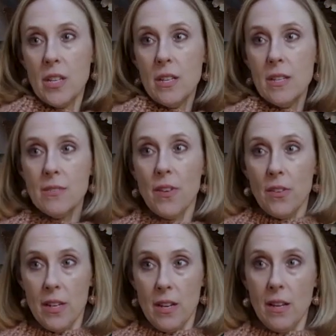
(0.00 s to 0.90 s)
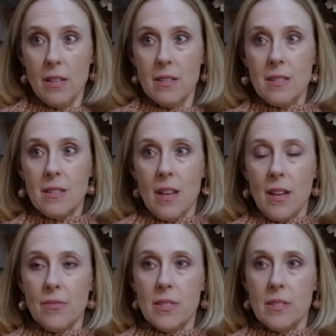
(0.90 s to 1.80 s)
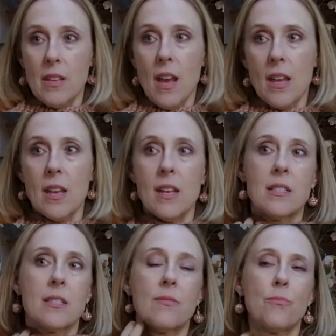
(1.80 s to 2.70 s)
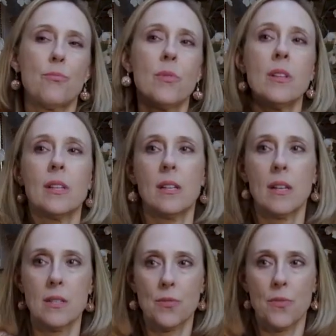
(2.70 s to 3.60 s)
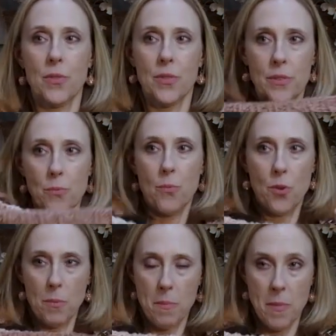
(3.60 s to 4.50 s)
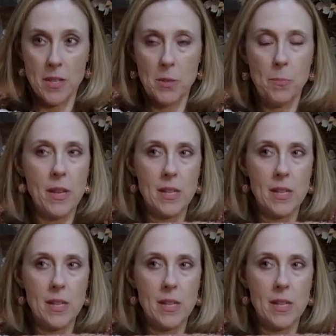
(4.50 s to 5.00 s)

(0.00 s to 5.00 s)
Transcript: is very nice, I have to say. It's really nice for the warmer months. But